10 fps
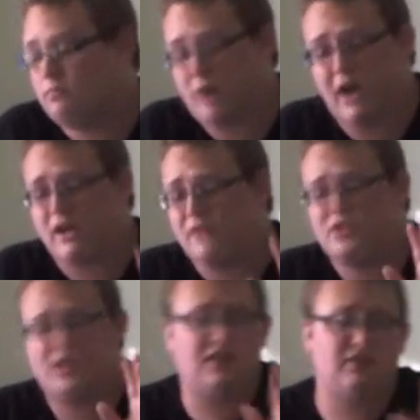I've
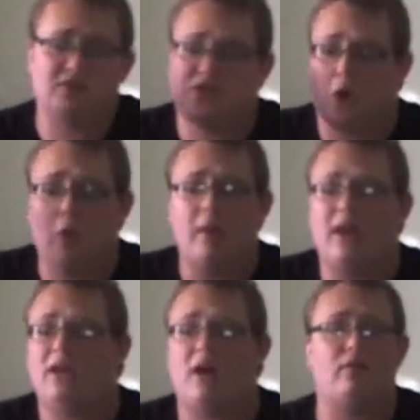seen so
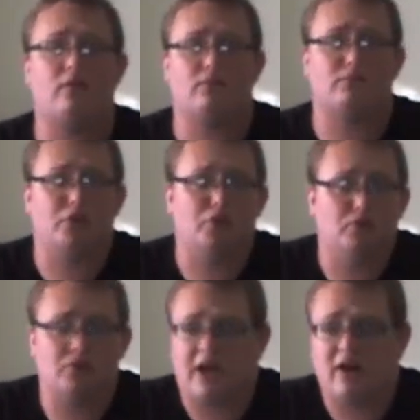many other
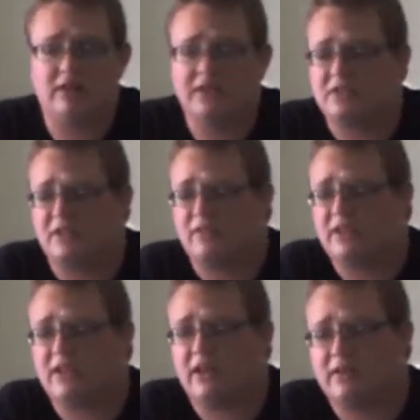news outlets and
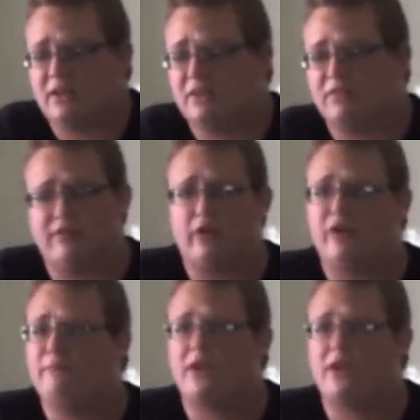everything give very